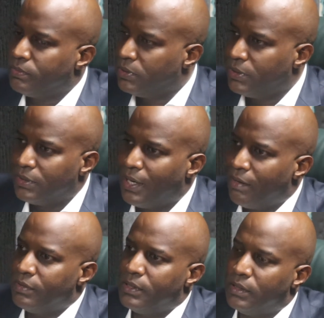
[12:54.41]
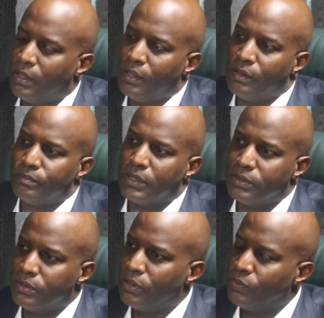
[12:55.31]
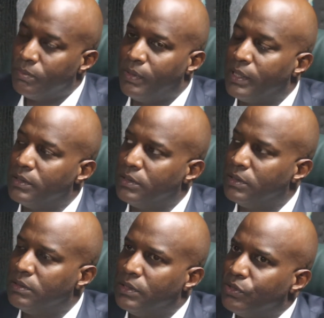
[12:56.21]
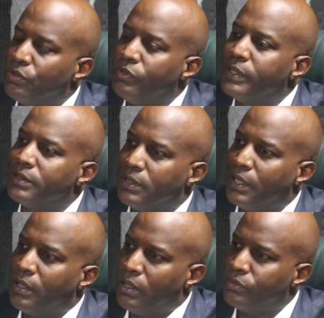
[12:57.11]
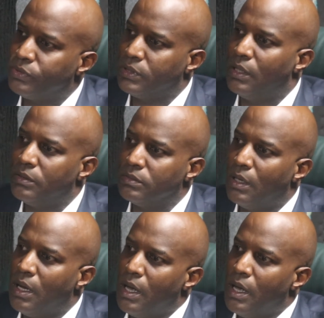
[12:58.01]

didn't have any concern with pregnancy, there's no reason to get an ultrasound.